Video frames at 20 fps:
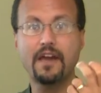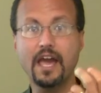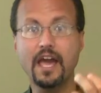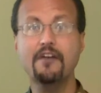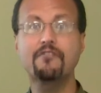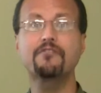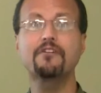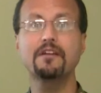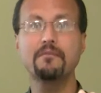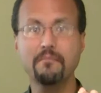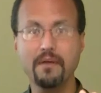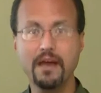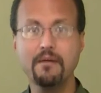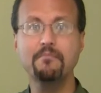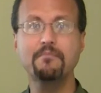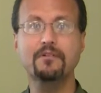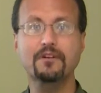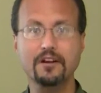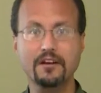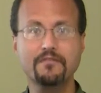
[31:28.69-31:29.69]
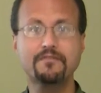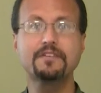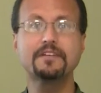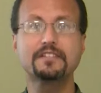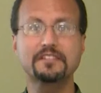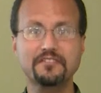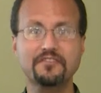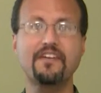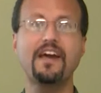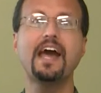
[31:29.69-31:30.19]
every member of
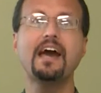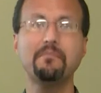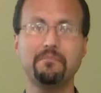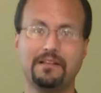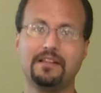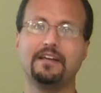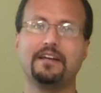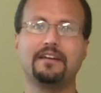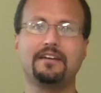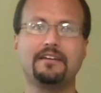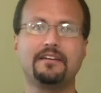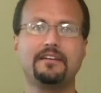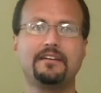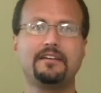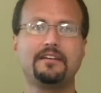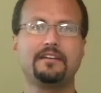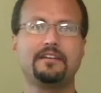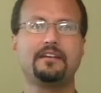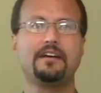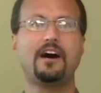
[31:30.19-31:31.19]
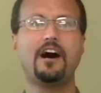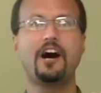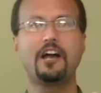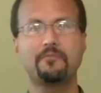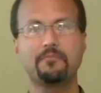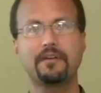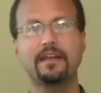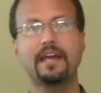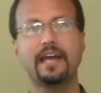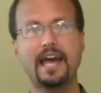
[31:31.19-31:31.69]
this family
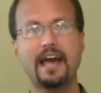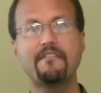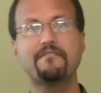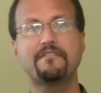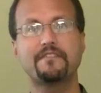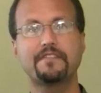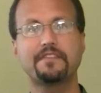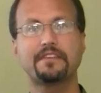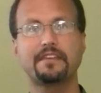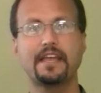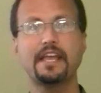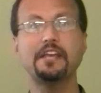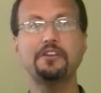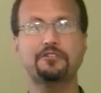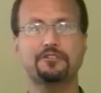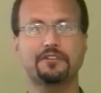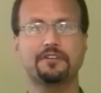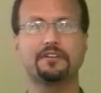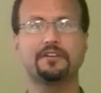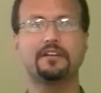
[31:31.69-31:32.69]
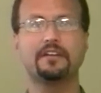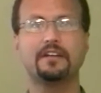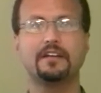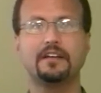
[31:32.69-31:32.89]
on behalf of the nation.